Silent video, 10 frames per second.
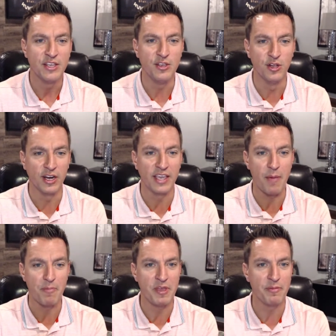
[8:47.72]
you look
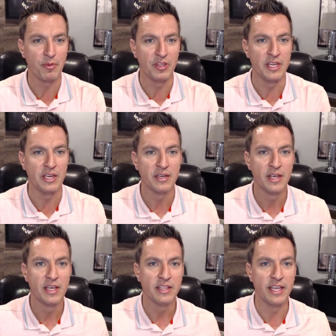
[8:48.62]
at people that
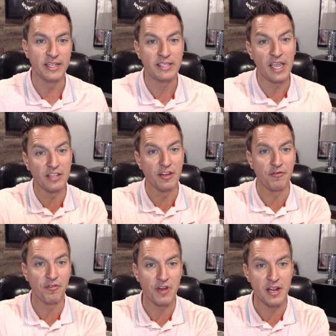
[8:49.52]
that take their
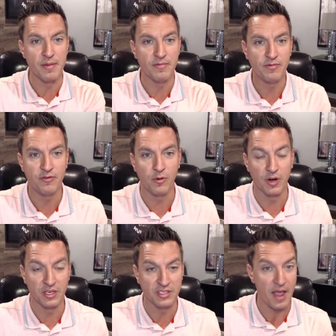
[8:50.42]
freedom,
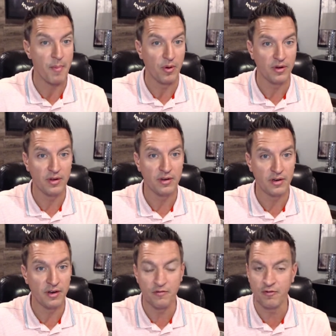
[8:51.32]
for example,
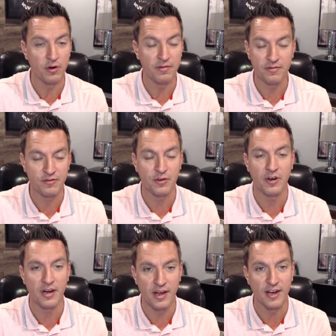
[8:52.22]
uh, for
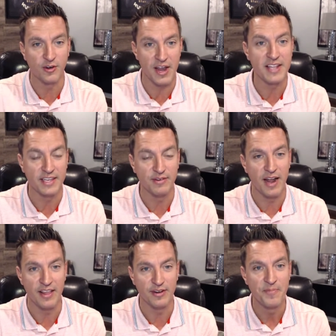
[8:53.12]
for uh, granted
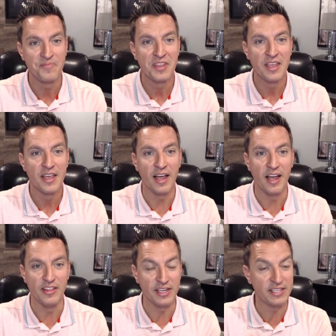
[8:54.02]
rather.
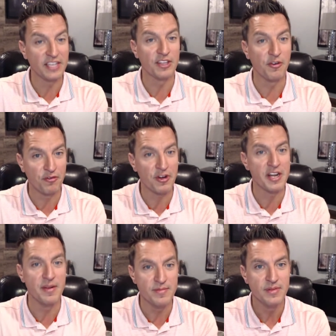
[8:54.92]
Uh, they take their
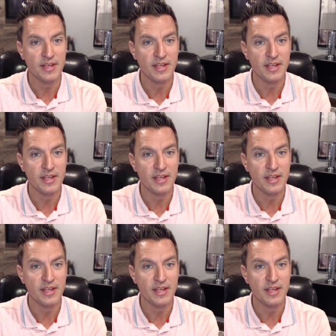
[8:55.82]
freedom